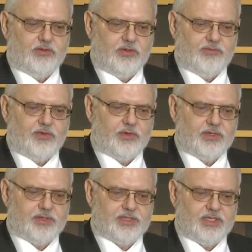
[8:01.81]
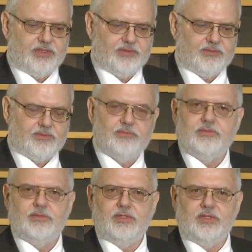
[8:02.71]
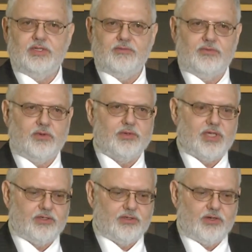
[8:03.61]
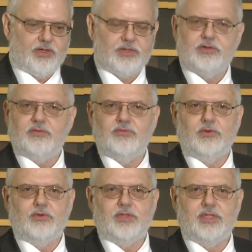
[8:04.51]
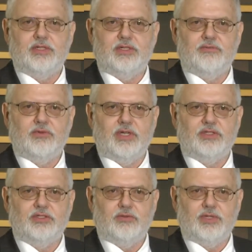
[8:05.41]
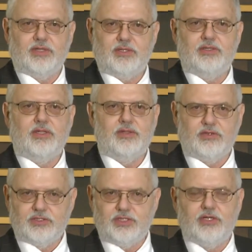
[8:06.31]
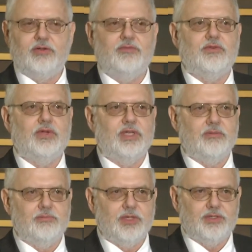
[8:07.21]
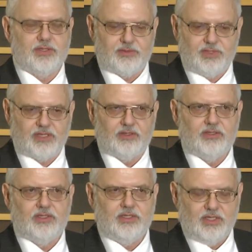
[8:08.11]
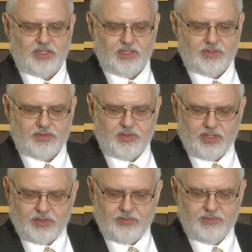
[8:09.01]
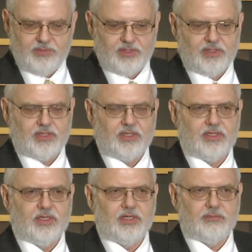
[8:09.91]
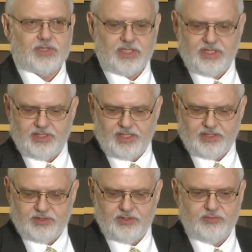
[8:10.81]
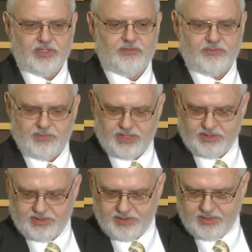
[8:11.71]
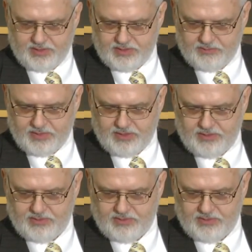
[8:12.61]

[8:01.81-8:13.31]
or focused on, you can focus on cost or focus on differential. These are generic for any business model. So how do we apply that to information systems?